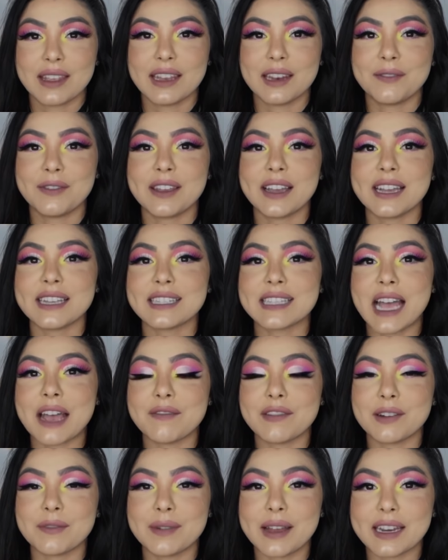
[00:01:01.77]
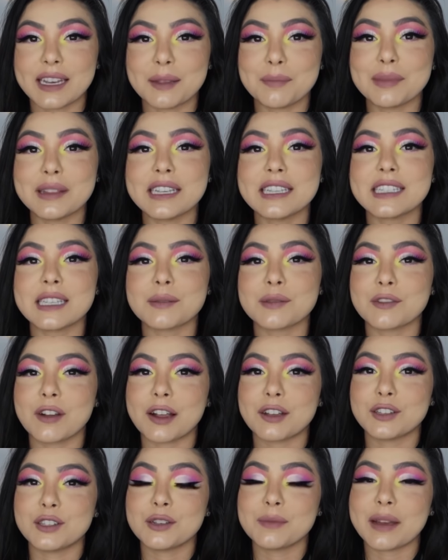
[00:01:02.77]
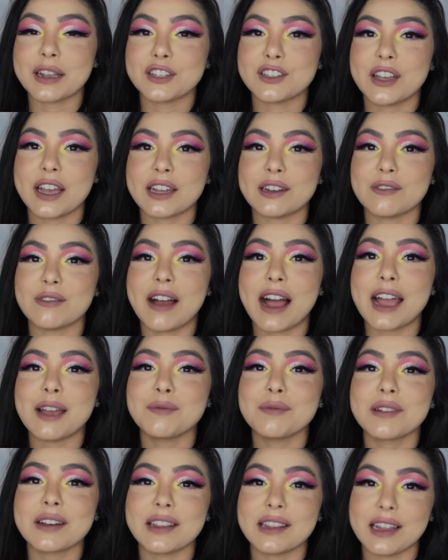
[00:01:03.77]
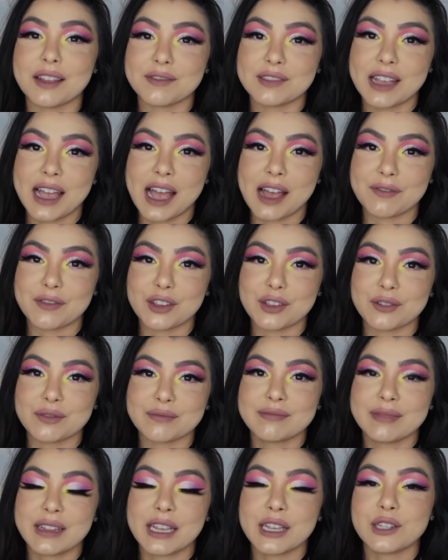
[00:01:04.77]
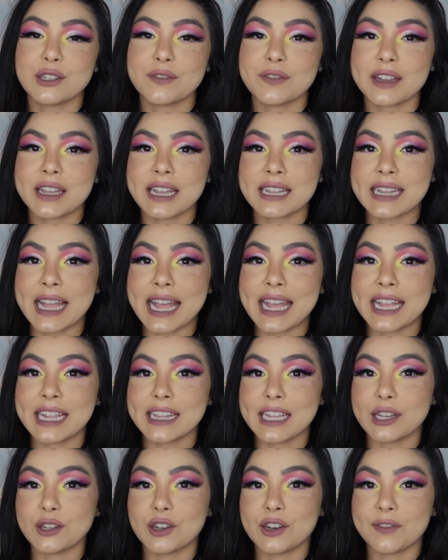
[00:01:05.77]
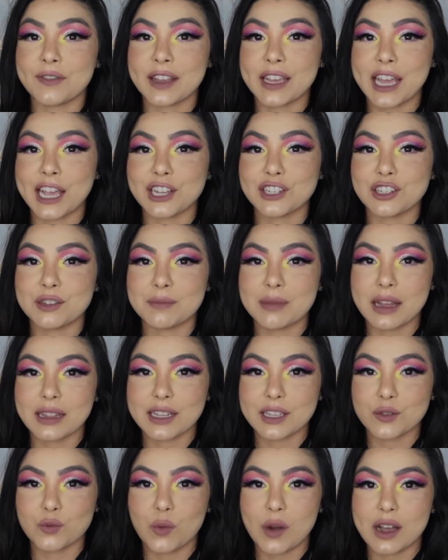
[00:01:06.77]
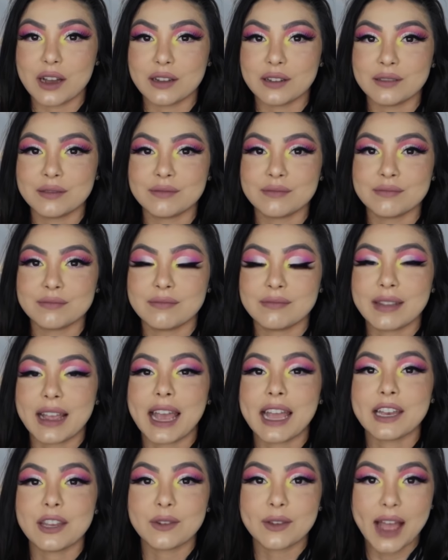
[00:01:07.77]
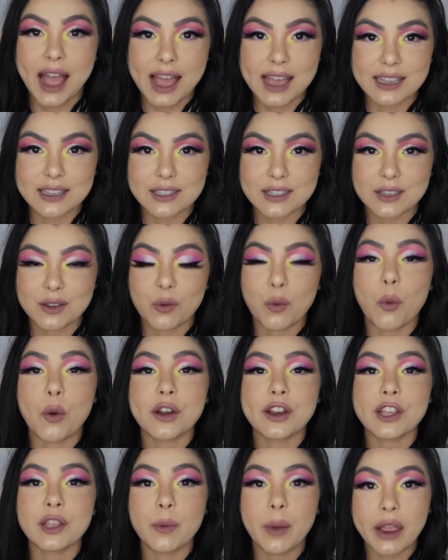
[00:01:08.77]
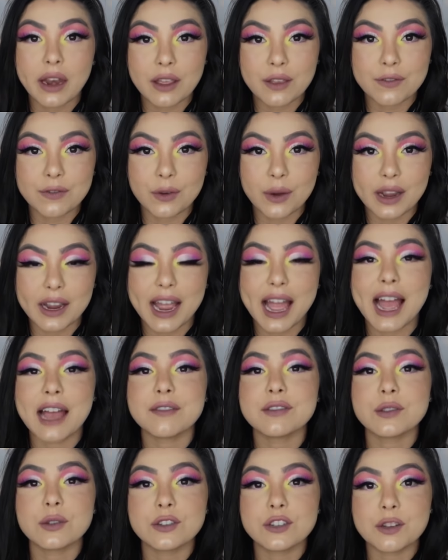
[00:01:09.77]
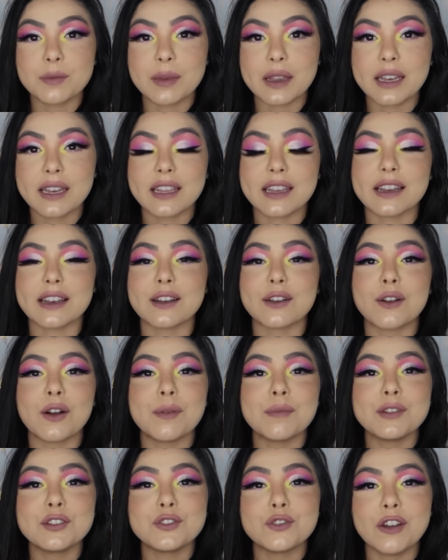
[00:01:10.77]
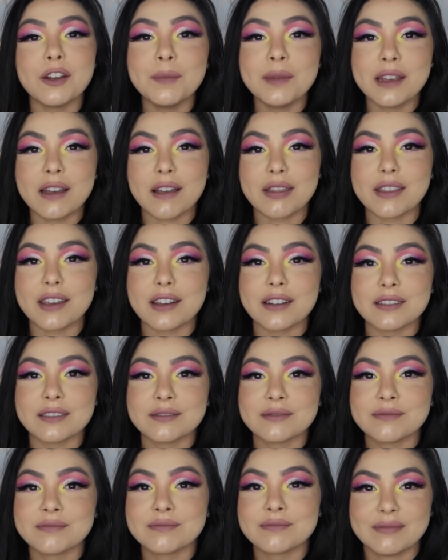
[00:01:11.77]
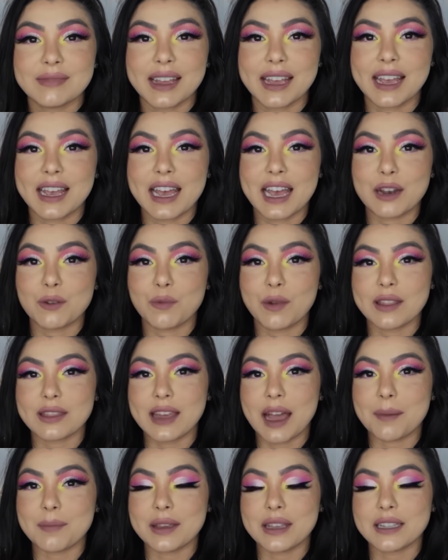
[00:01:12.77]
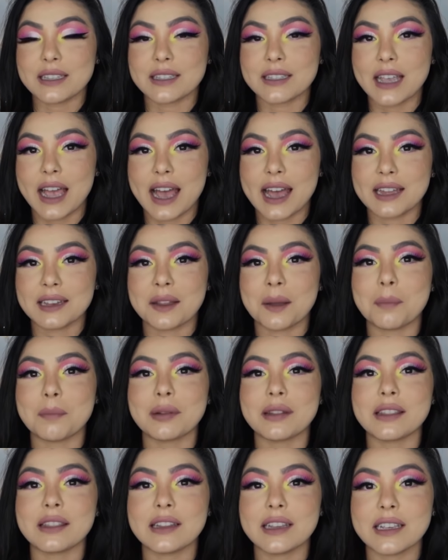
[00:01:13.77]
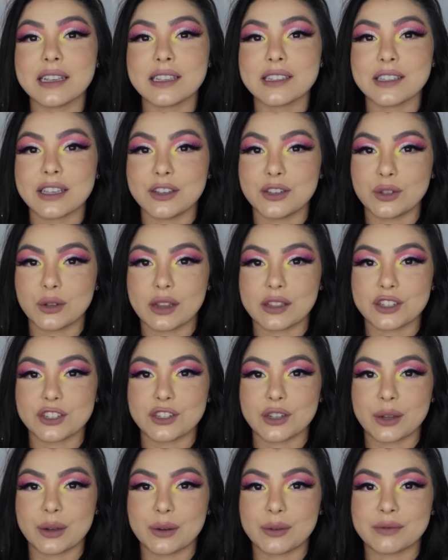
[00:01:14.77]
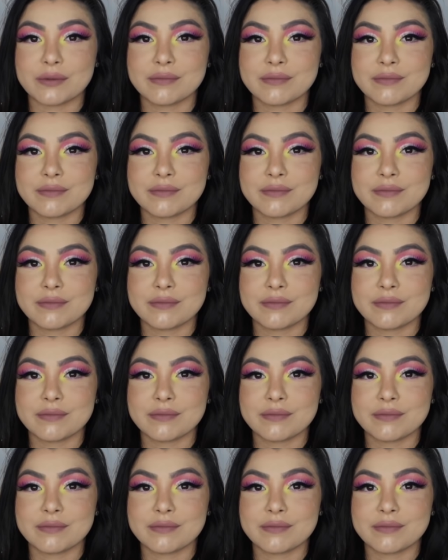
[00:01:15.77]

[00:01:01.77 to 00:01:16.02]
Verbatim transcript: And if you guys haven't already, please subscribe to my channel. I would love to have you. And don't forget that hit that notification bell as well. And you guys, what are you waiting for? I have social media. Come and join me on there. And with that being said, please enjoy the show.